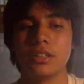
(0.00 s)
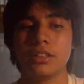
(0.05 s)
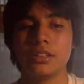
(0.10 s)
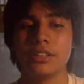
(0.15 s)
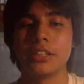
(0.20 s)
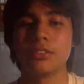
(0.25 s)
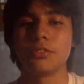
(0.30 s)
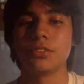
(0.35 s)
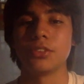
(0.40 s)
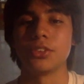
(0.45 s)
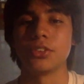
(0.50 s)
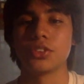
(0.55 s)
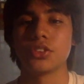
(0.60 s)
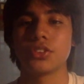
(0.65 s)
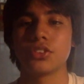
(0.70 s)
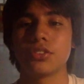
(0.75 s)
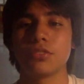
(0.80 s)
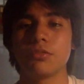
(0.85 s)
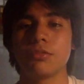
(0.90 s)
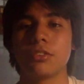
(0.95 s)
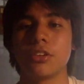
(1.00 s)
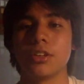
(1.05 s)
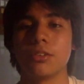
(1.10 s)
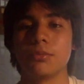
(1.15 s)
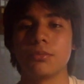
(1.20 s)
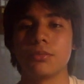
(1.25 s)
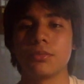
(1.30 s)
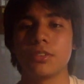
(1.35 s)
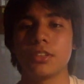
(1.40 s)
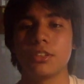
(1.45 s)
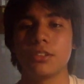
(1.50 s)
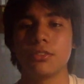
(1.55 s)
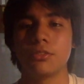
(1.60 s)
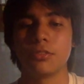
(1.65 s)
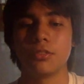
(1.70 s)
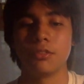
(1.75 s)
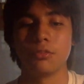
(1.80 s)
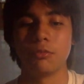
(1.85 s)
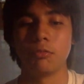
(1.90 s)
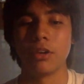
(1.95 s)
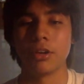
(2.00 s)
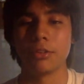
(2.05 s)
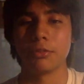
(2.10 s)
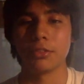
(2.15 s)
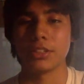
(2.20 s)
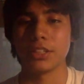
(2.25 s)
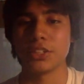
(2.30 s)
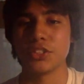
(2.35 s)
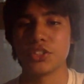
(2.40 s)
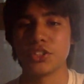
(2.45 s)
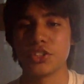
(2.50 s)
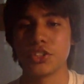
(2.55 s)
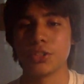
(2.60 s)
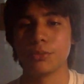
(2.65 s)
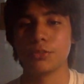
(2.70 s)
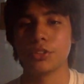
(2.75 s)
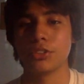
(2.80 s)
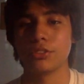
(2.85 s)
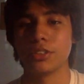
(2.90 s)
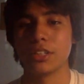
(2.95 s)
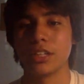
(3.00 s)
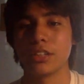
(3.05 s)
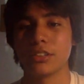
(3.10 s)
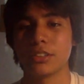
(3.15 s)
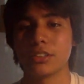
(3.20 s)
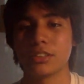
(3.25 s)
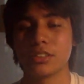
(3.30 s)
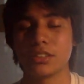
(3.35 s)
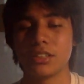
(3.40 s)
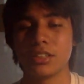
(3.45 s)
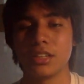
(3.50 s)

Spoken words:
differs from one relationship to another.